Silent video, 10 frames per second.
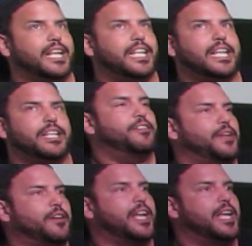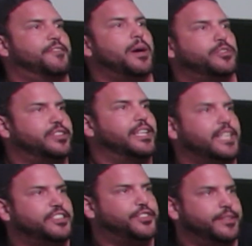If I was sitting
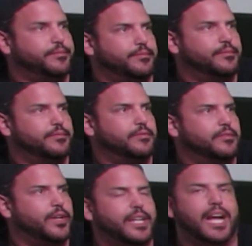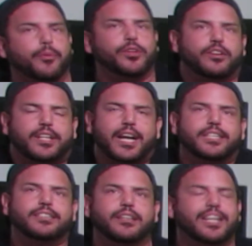in that chair, All right, I would look
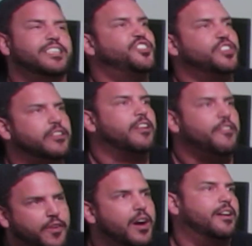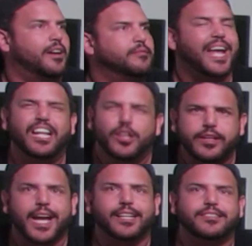at it and shut the f*** up and
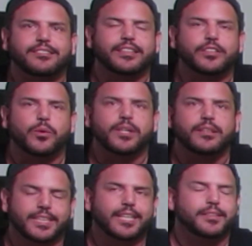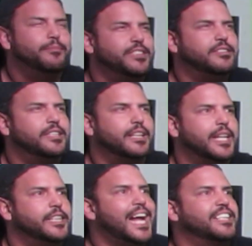look at it and say, you know what? Let me see it
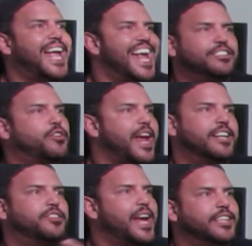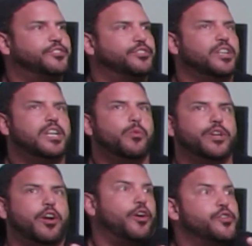again. Not answer
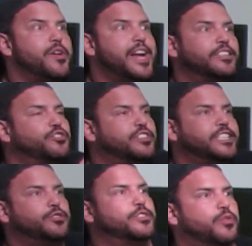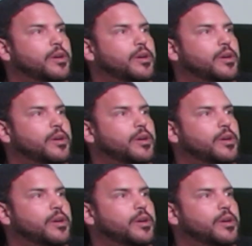when all your answers get you in